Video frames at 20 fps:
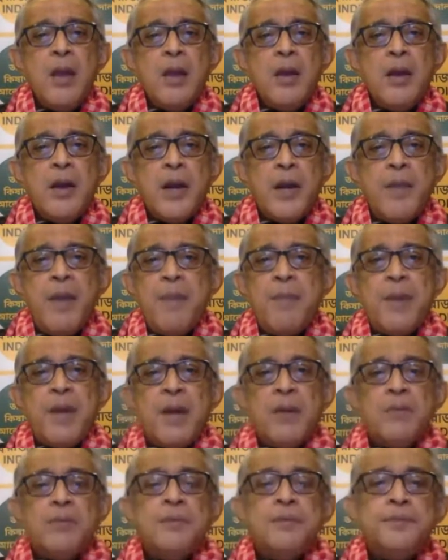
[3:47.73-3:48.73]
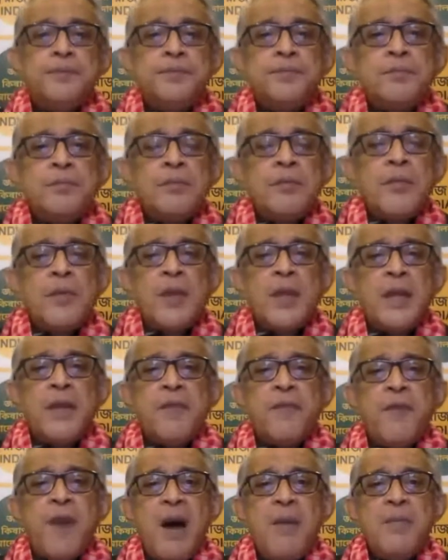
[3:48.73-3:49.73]
Remember, the
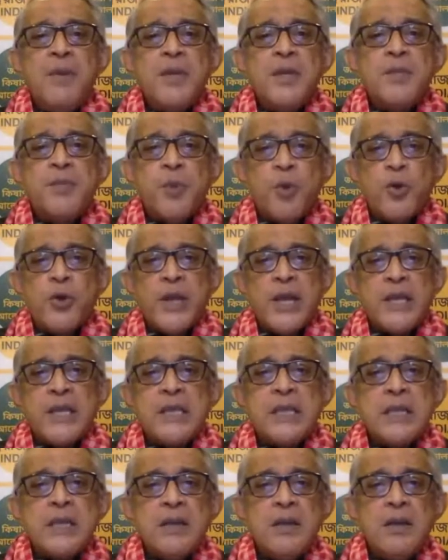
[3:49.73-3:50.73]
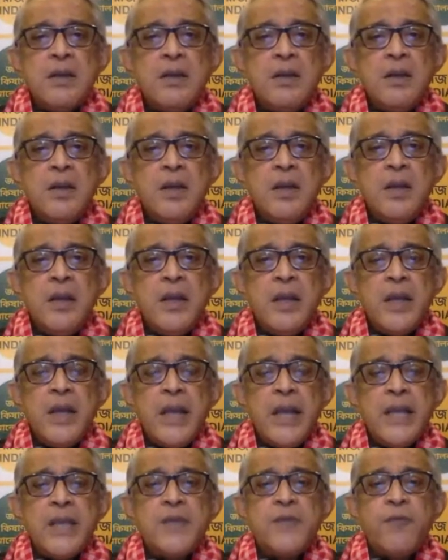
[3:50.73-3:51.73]
farmers' protest
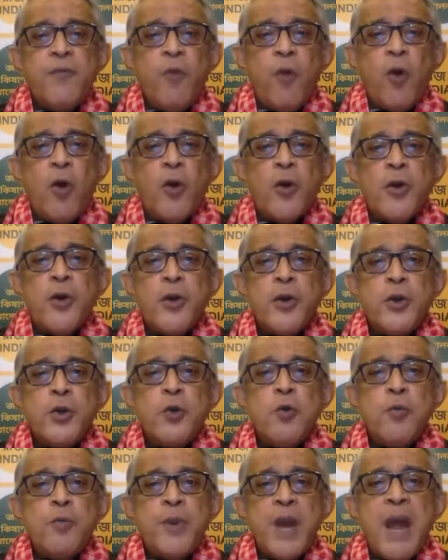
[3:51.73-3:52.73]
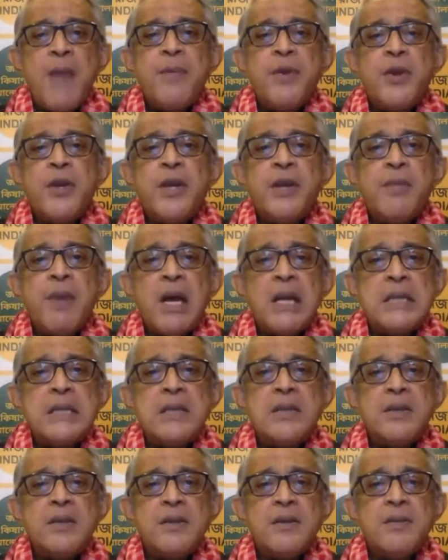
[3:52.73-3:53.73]
is for two primary
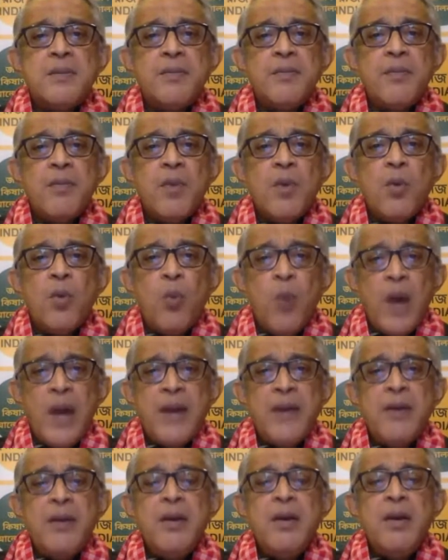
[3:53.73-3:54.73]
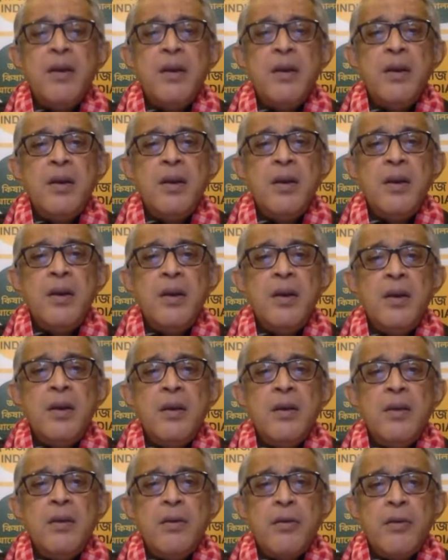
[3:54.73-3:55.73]
demands. 1,
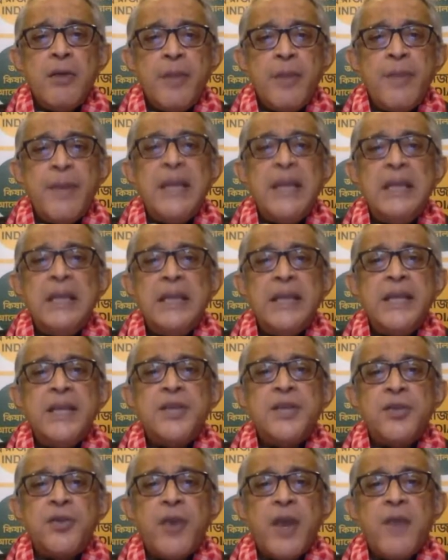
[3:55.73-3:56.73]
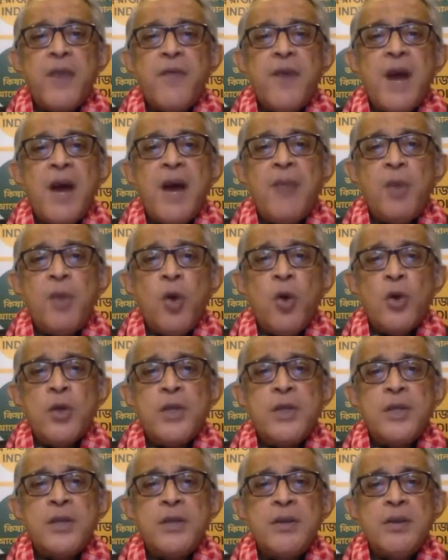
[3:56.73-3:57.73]
repeal these three farm
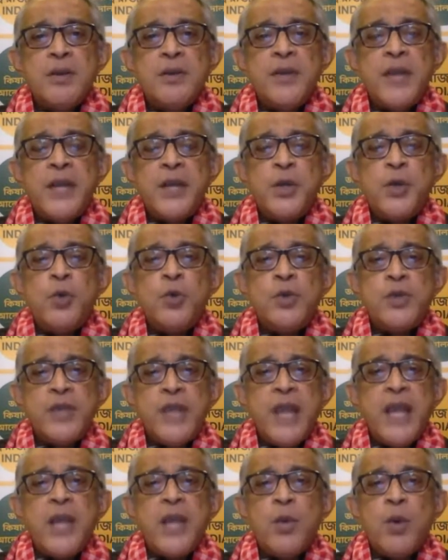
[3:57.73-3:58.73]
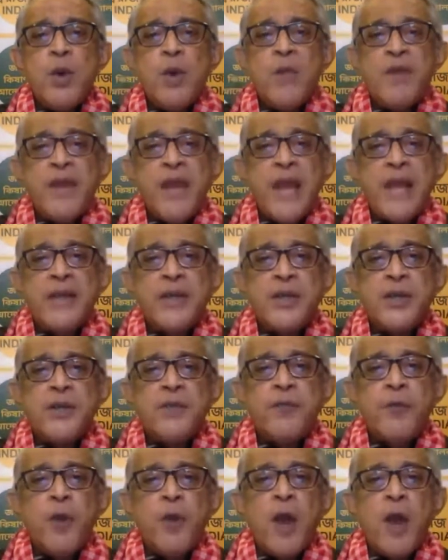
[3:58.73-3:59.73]
laws that you say you have enacted
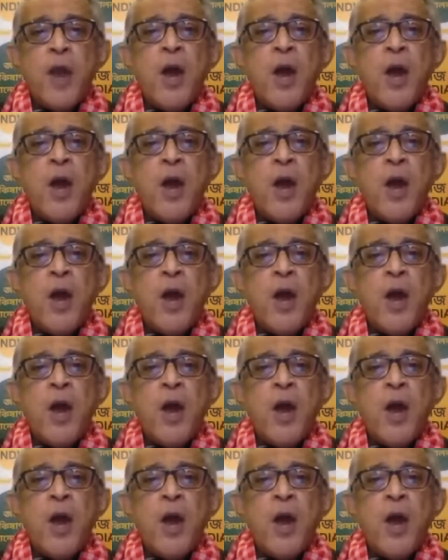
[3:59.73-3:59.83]
for our